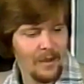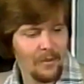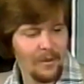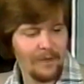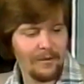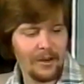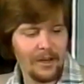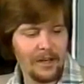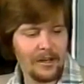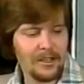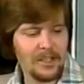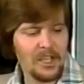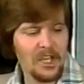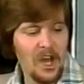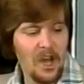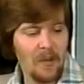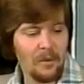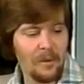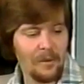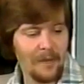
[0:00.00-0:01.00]
We have a little
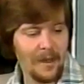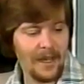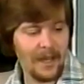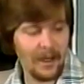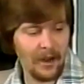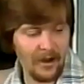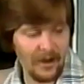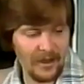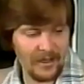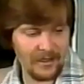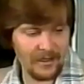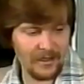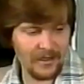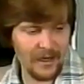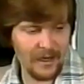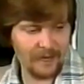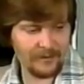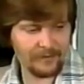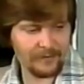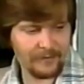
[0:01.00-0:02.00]
song we make our kids
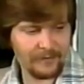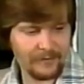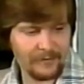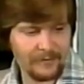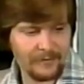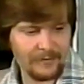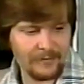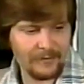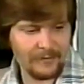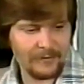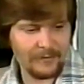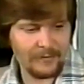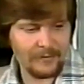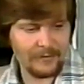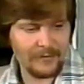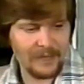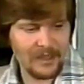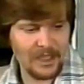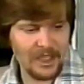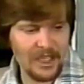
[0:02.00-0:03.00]
sing.
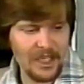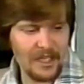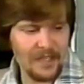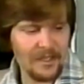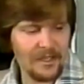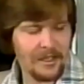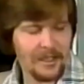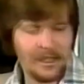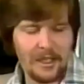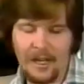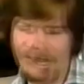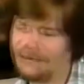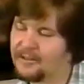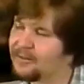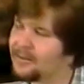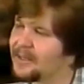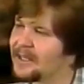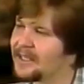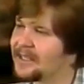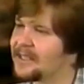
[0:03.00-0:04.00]
Jesus
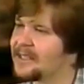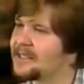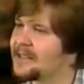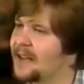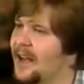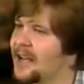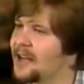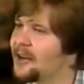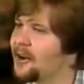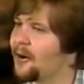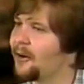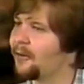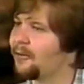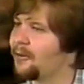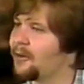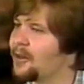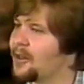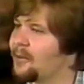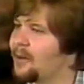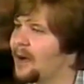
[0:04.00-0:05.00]
loves me, this I know,
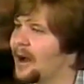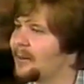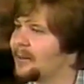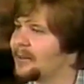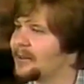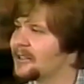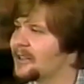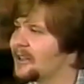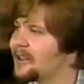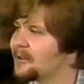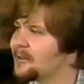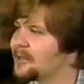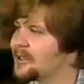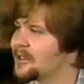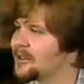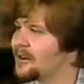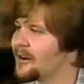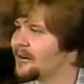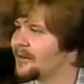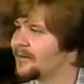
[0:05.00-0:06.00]
for the Bible tells me
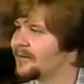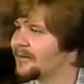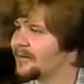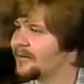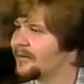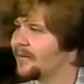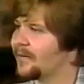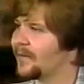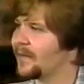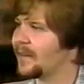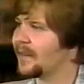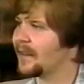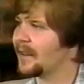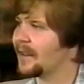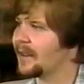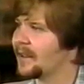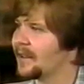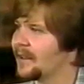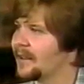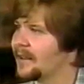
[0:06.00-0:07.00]
so.
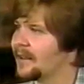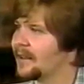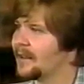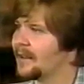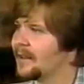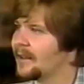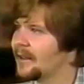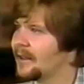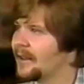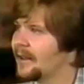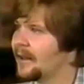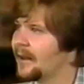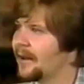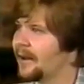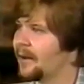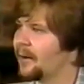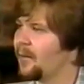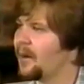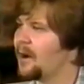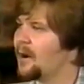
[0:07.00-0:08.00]

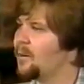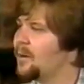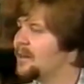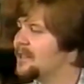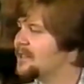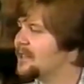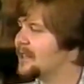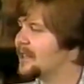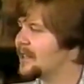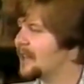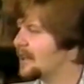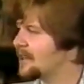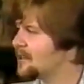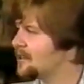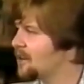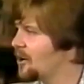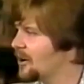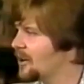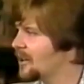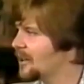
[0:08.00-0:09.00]
Why don't we sing that
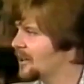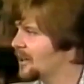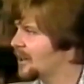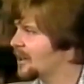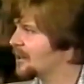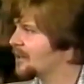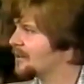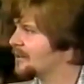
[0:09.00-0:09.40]
song today?